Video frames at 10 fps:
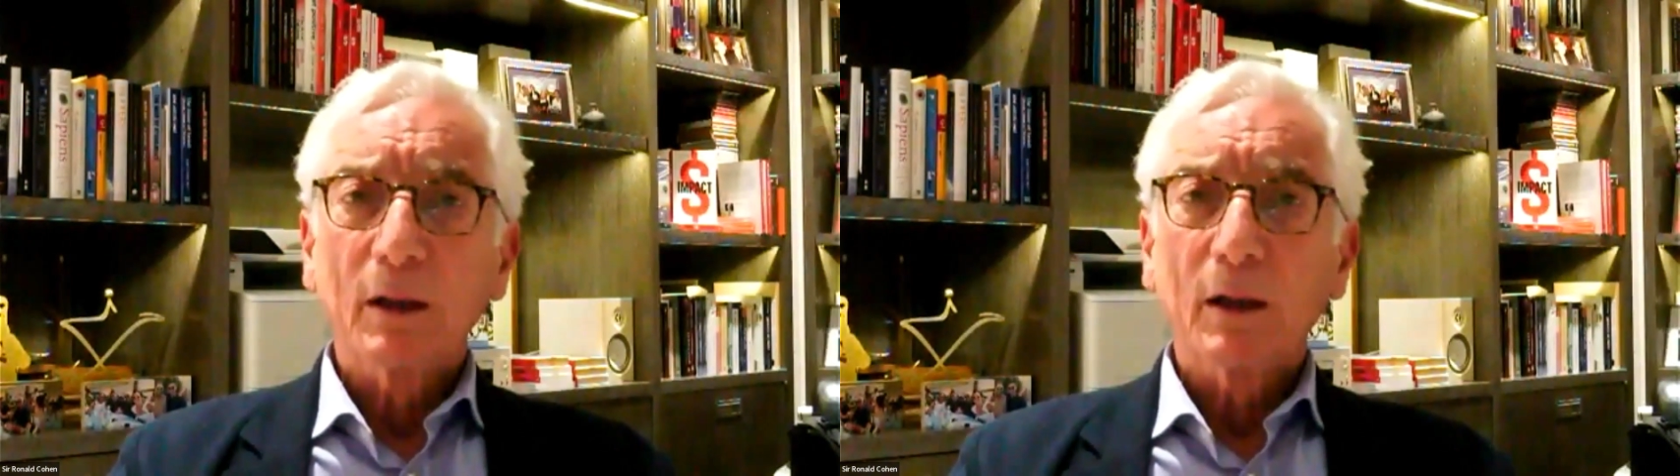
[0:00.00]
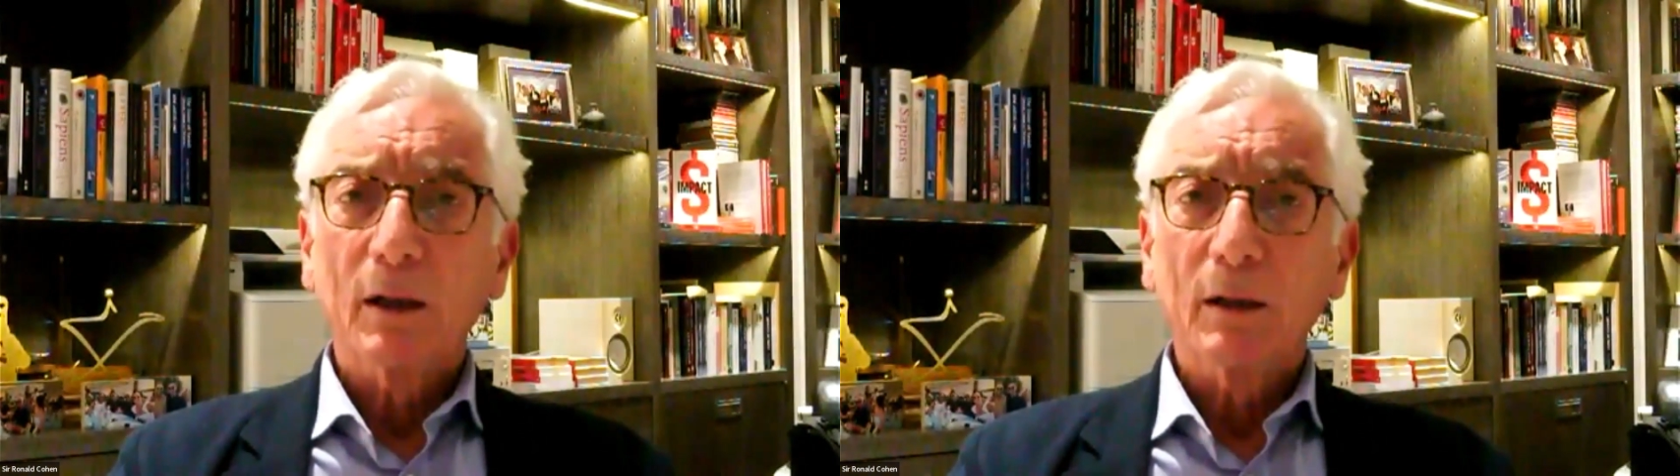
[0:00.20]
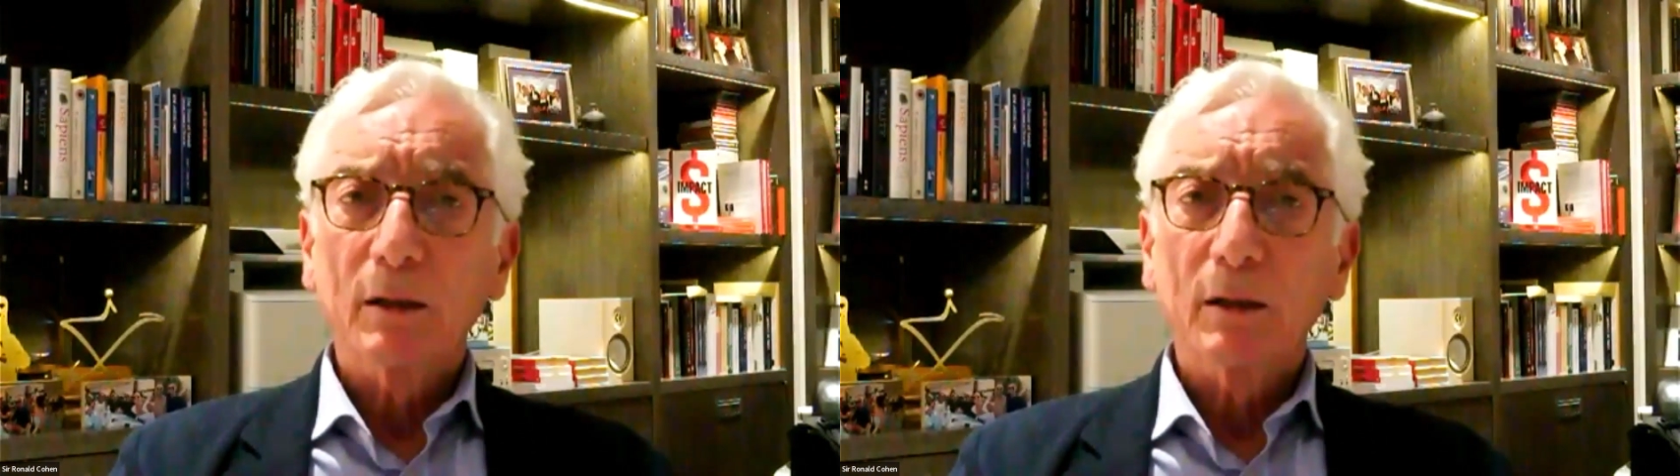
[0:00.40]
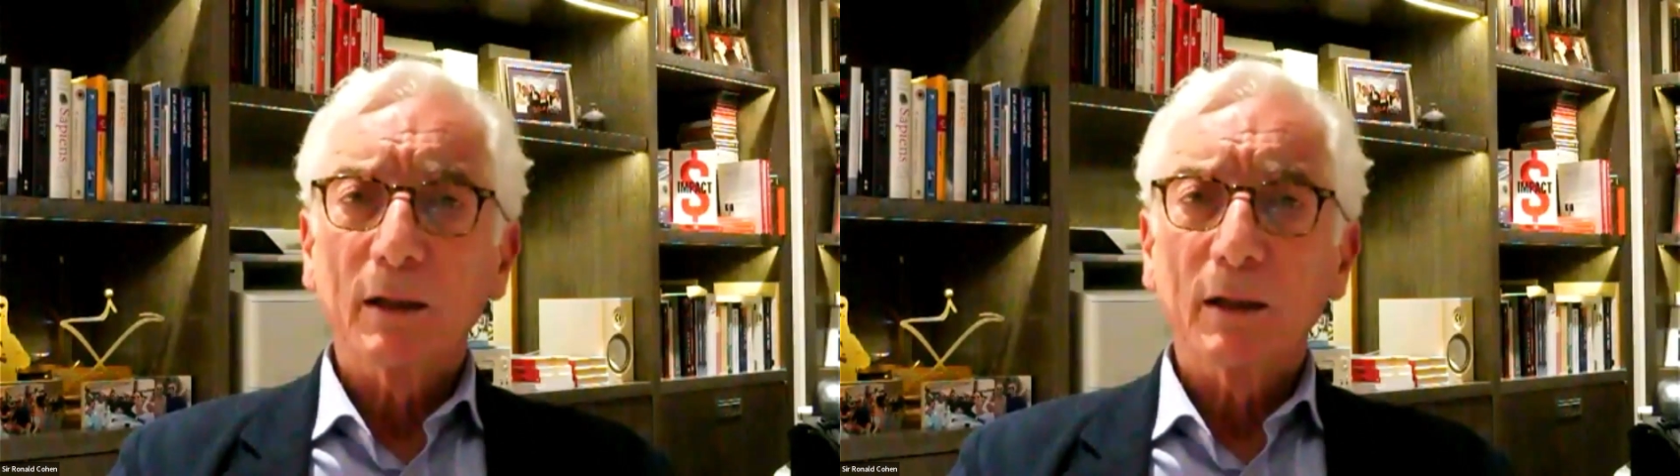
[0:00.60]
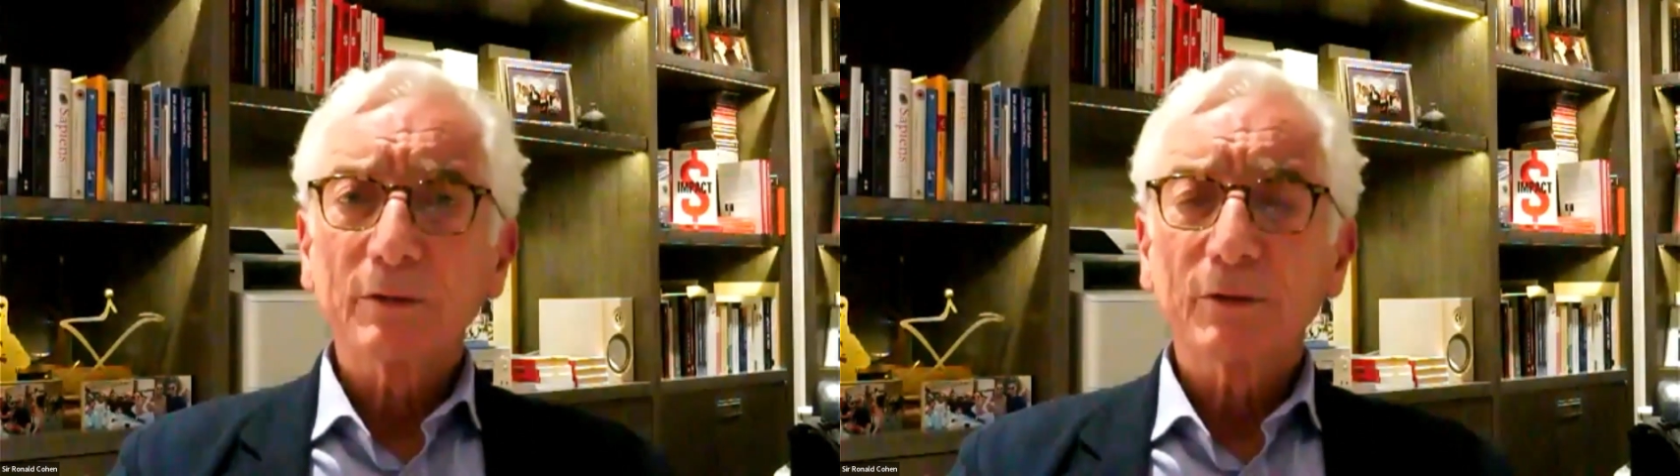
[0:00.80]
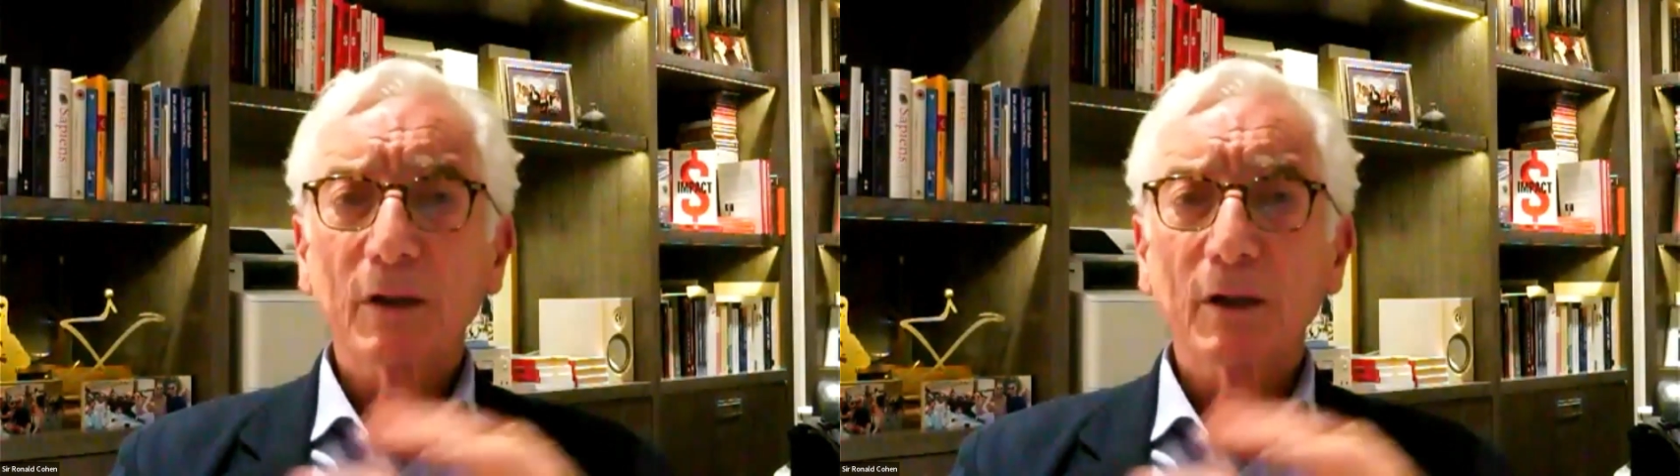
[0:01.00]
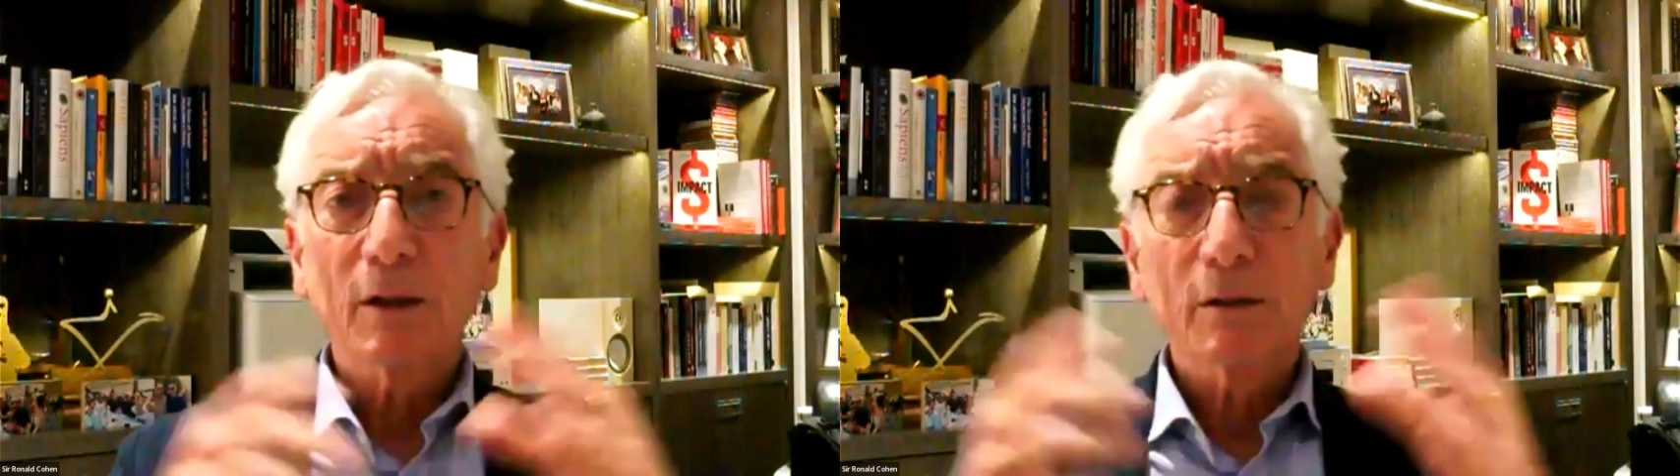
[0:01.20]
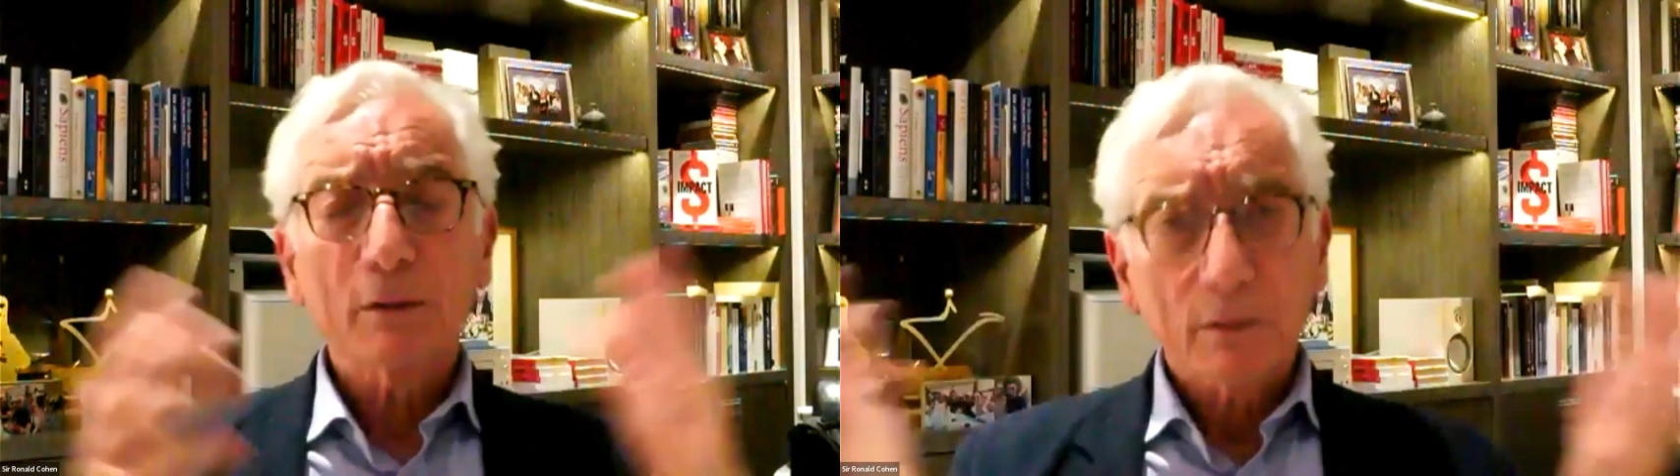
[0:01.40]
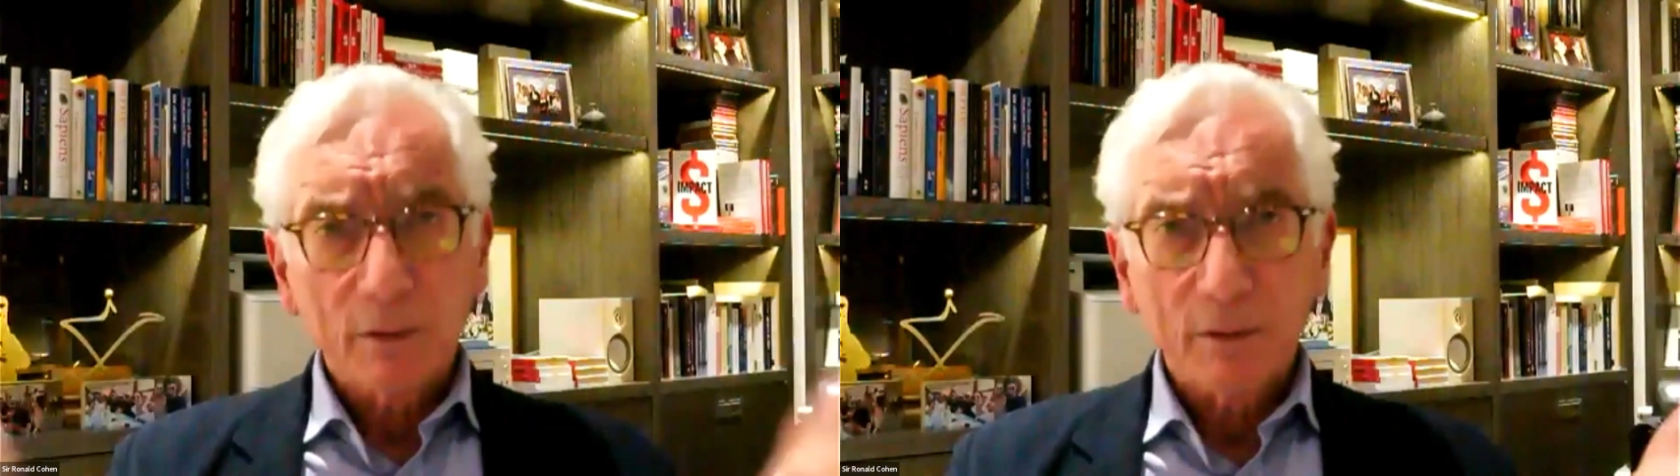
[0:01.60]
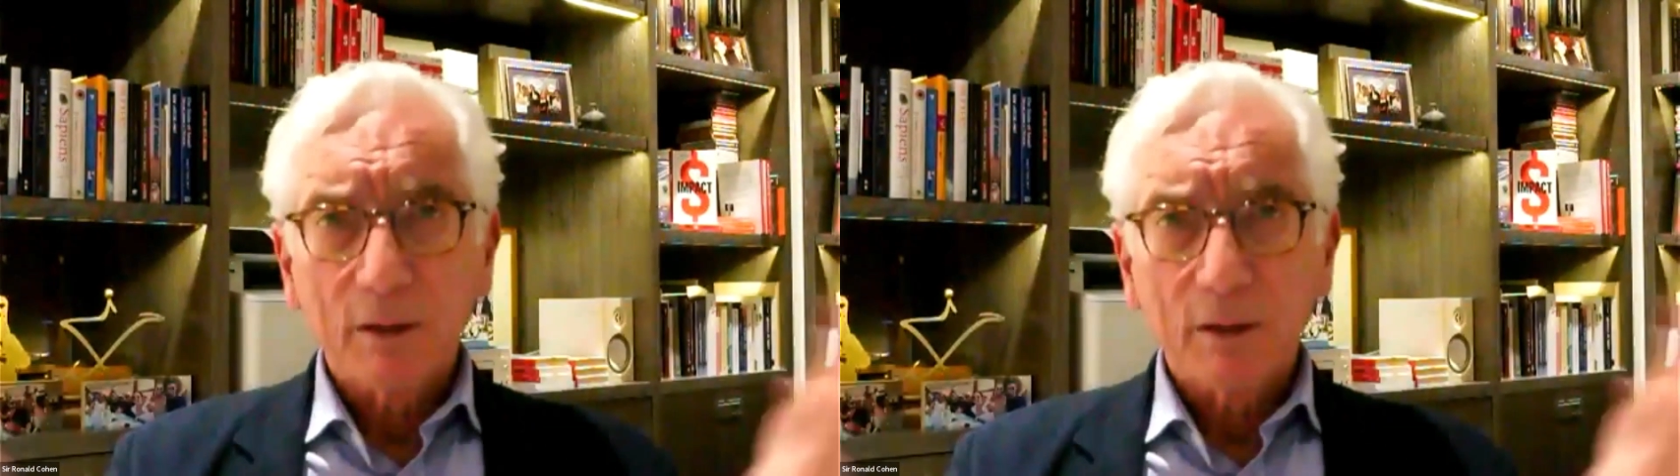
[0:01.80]
And
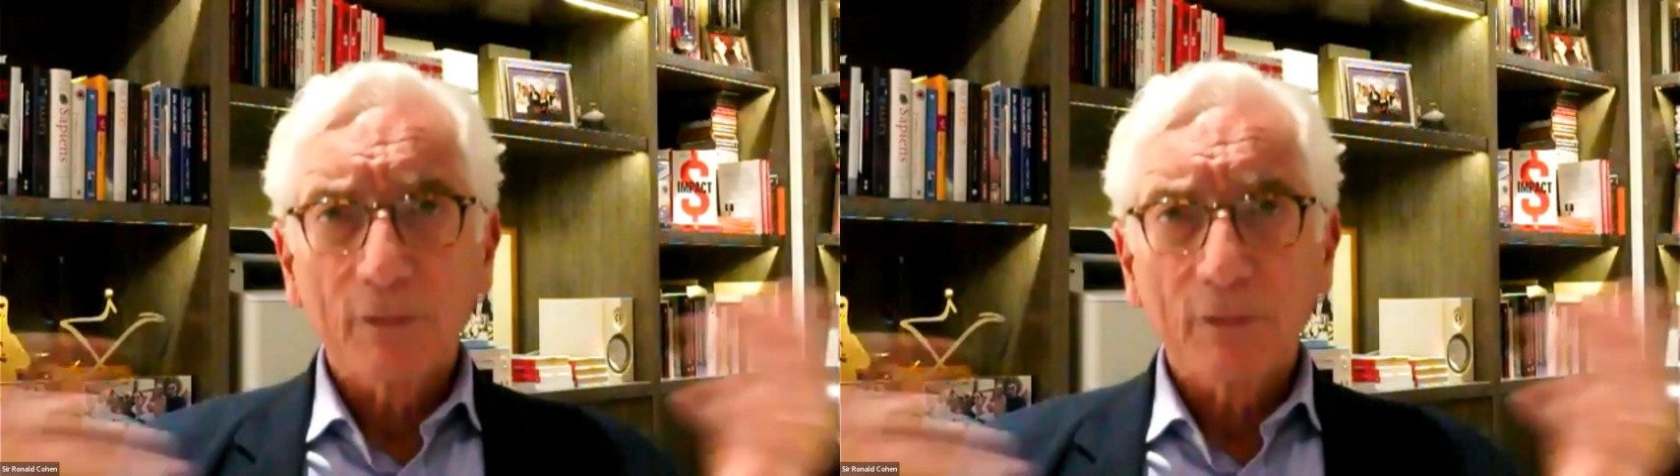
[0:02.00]
in